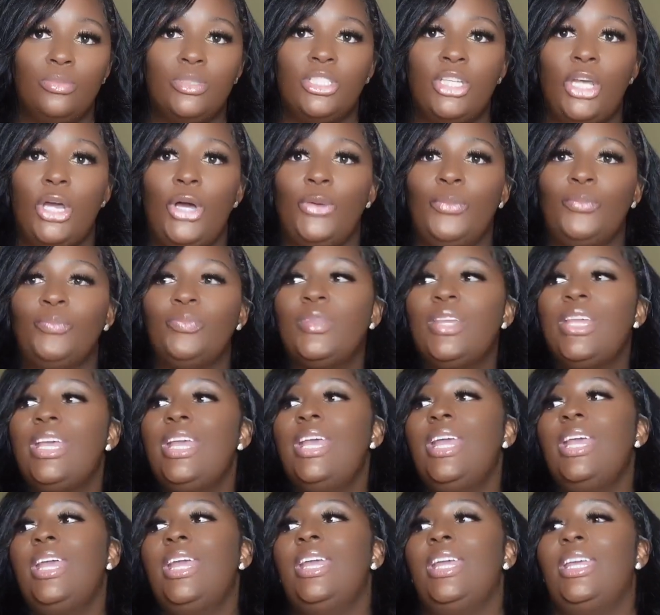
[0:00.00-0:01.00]
So
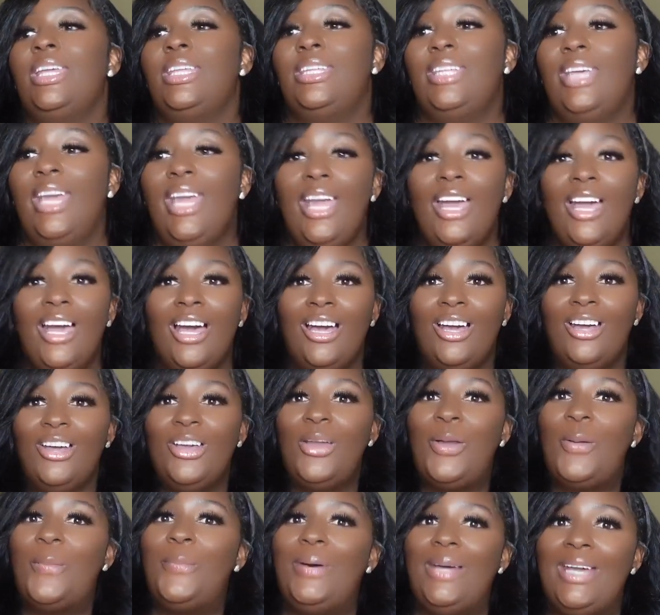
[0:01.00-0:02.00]
yeah,
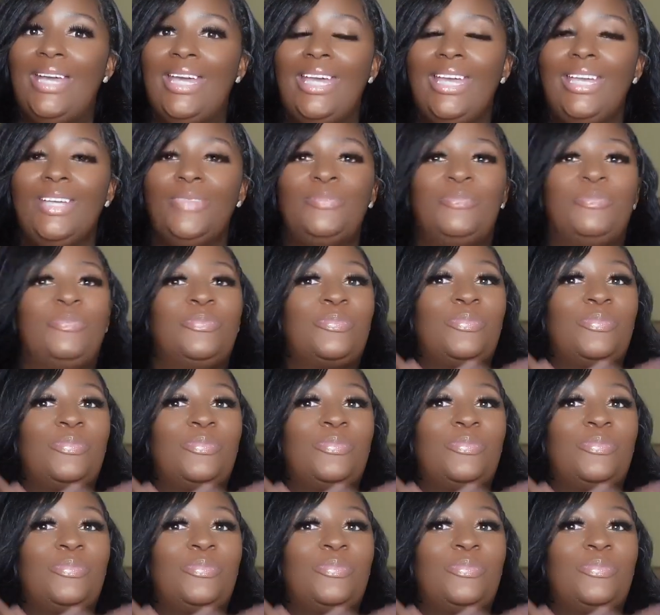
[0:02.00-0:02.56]
but